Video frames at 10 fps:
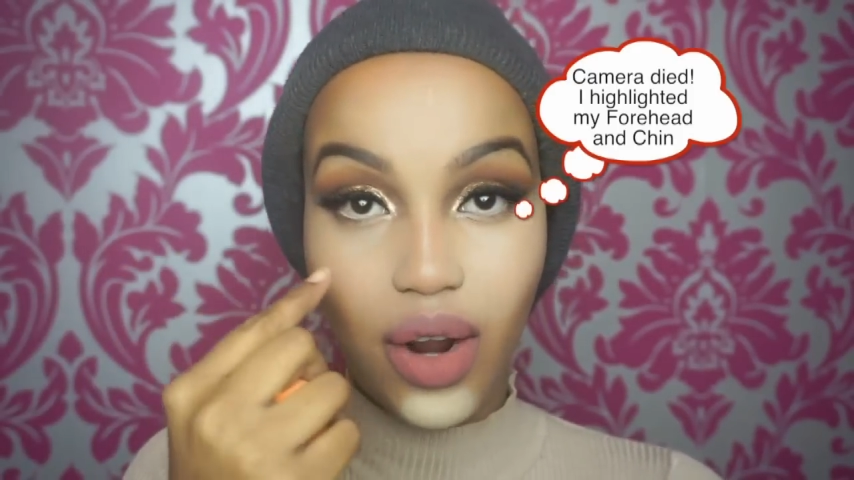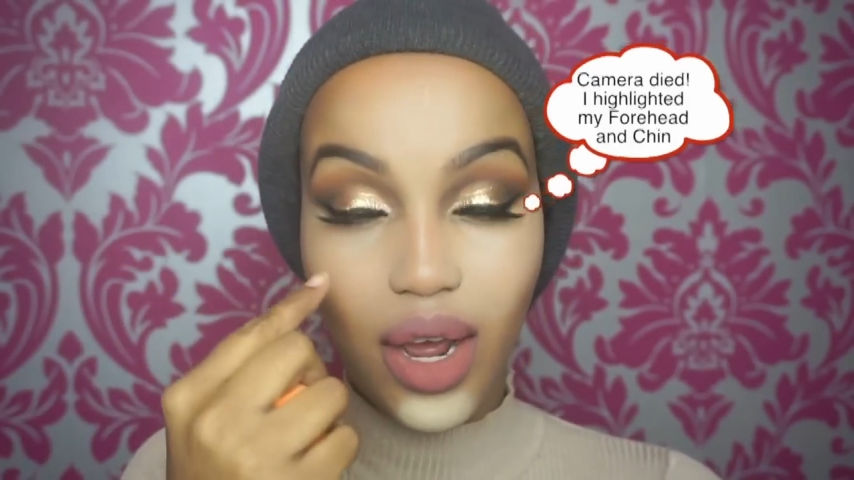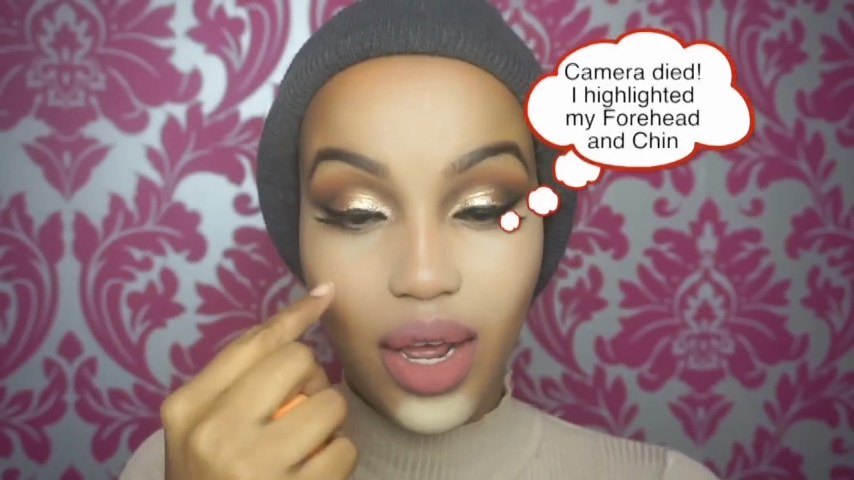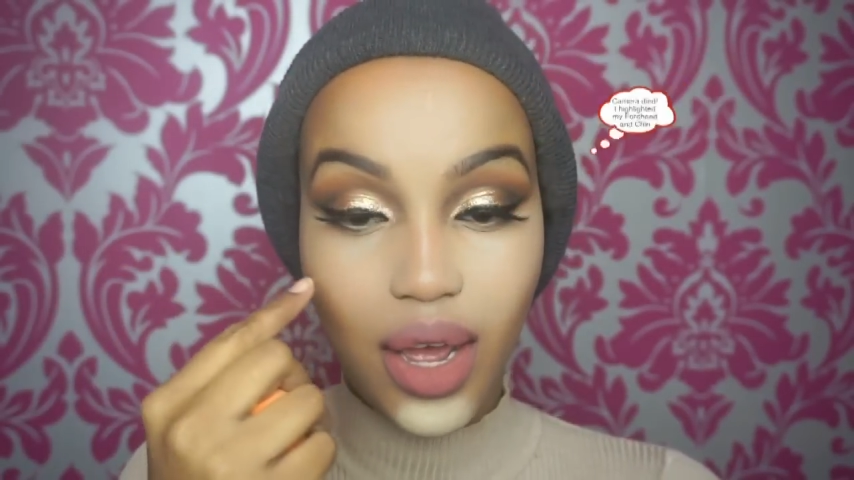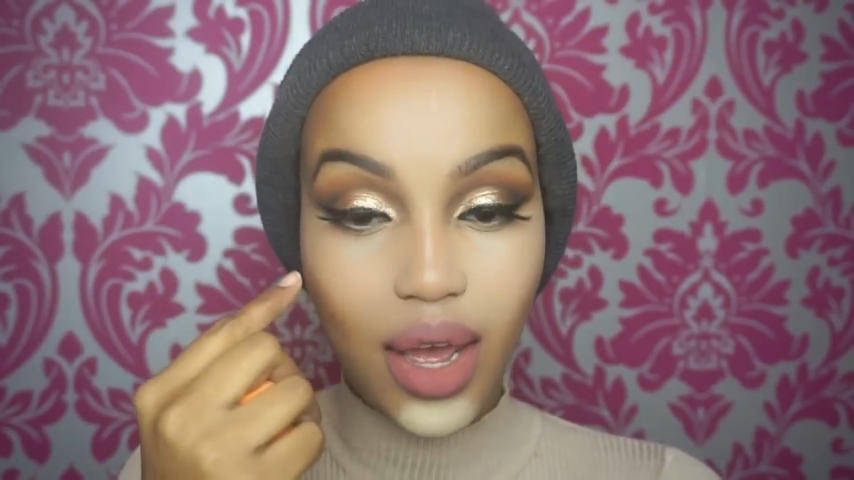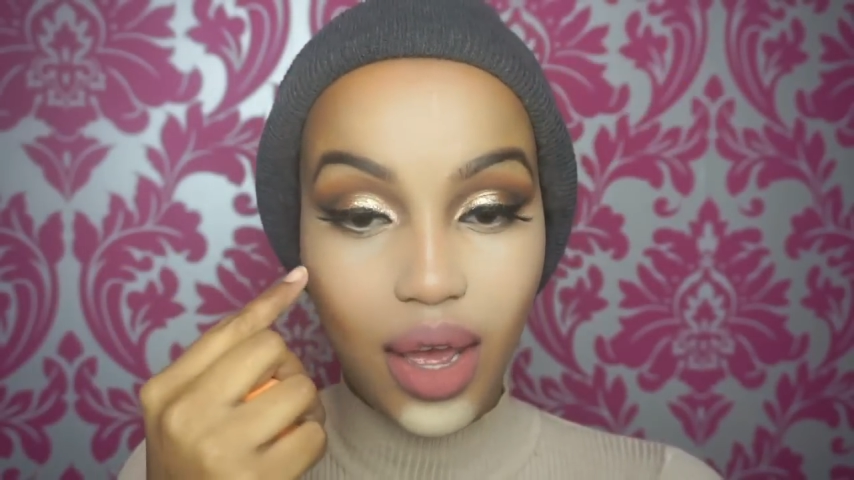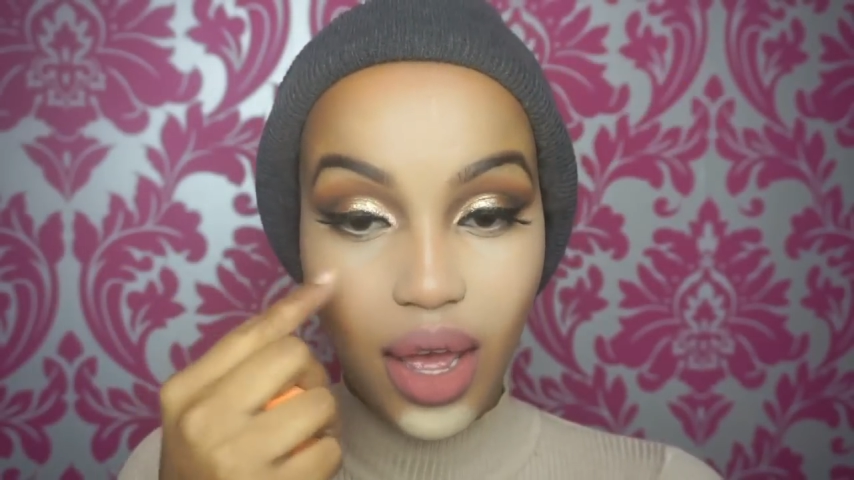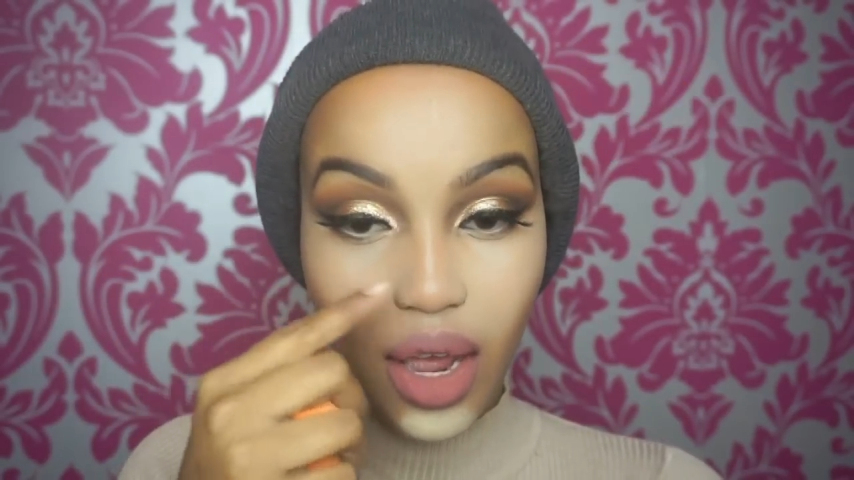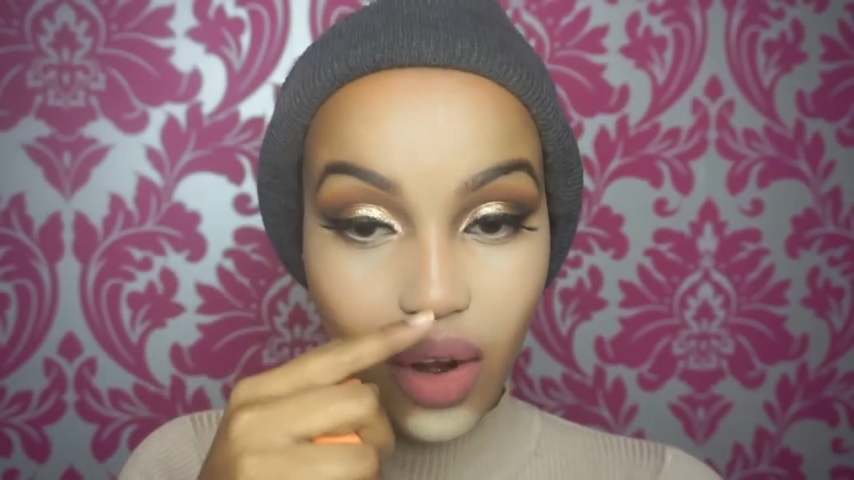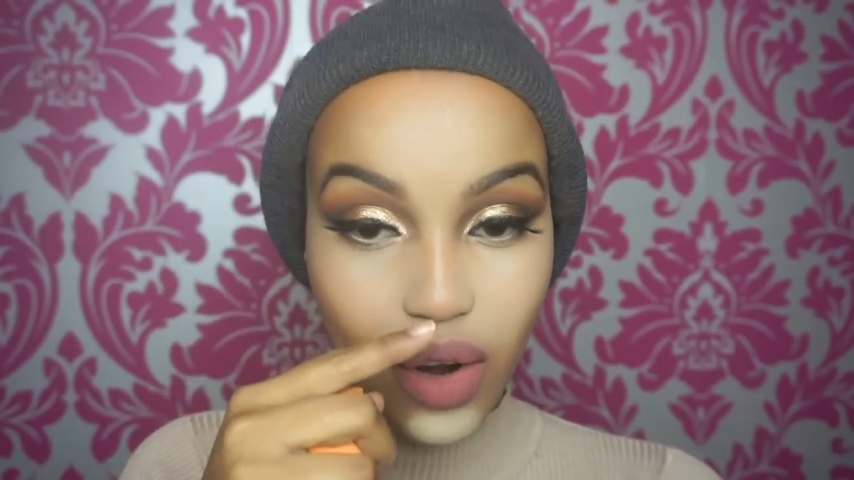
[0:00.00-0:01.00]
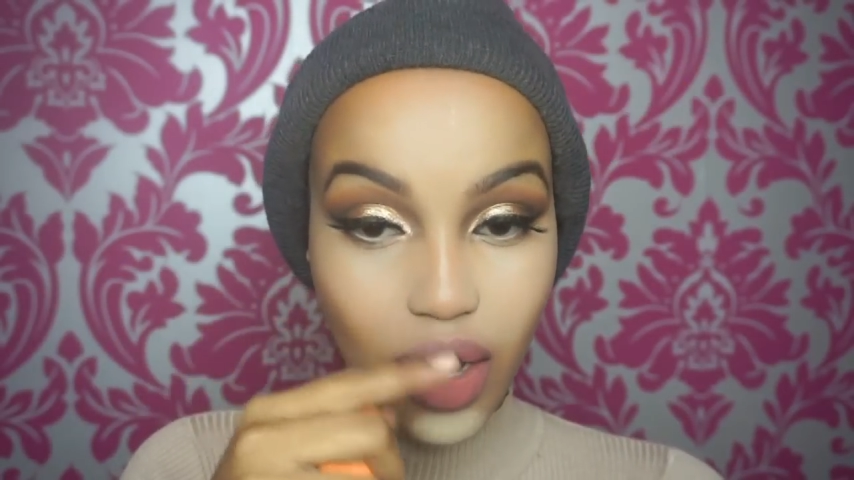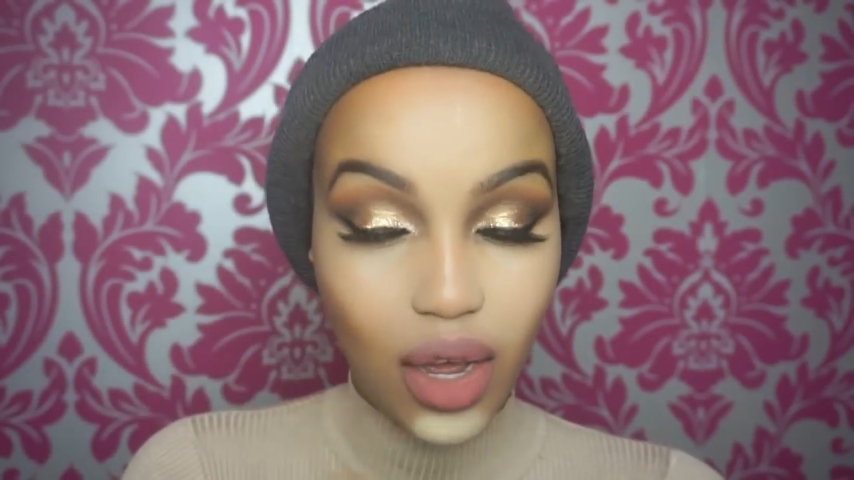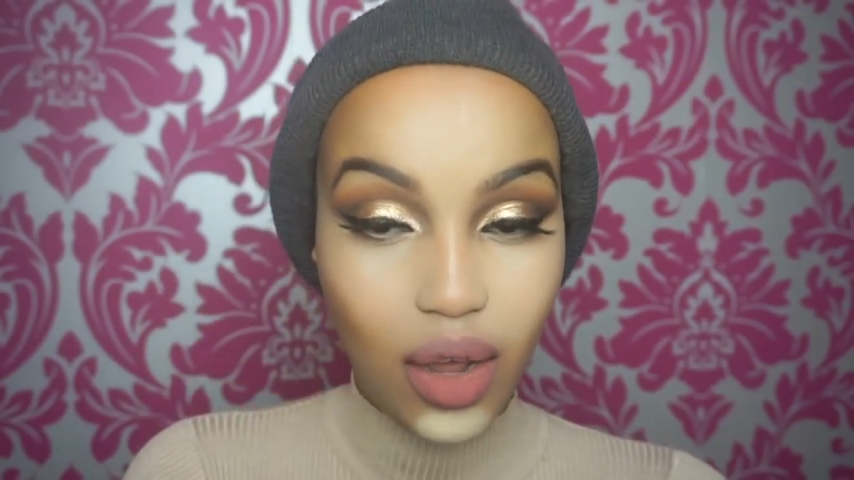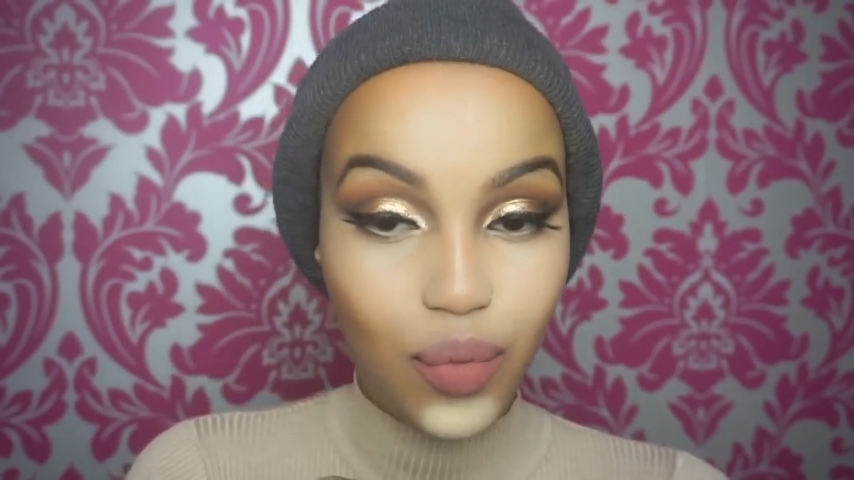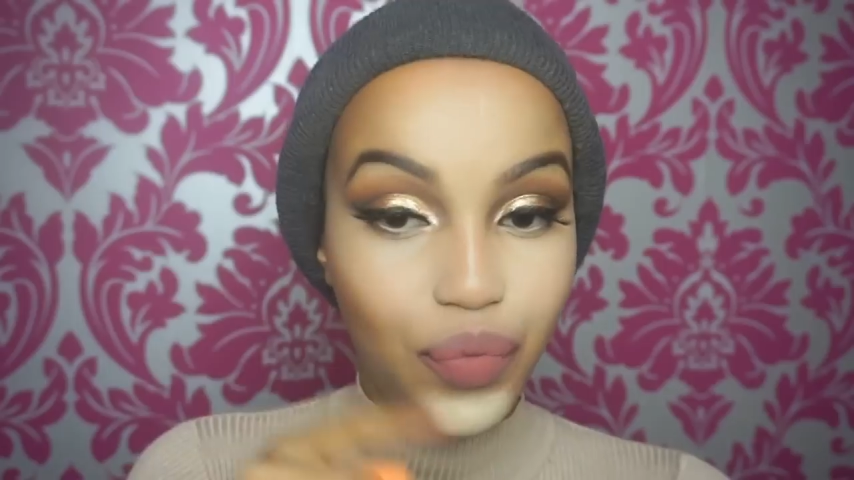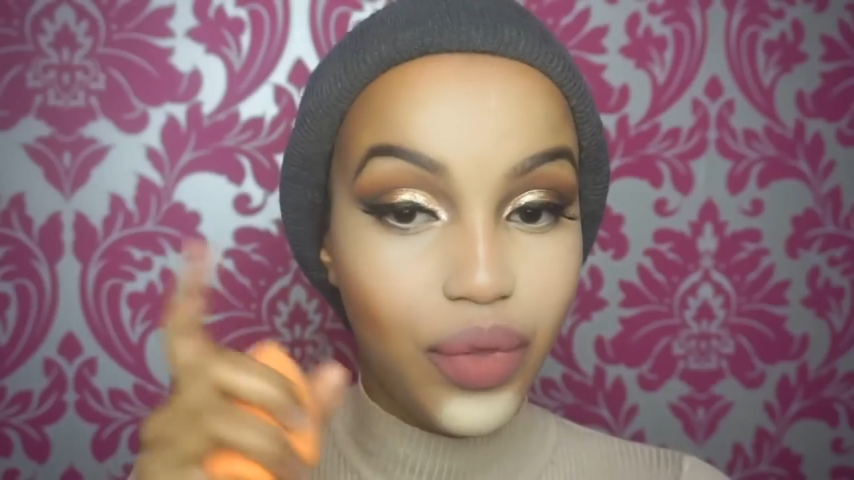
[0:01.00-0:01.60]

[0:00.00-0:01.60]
eye area,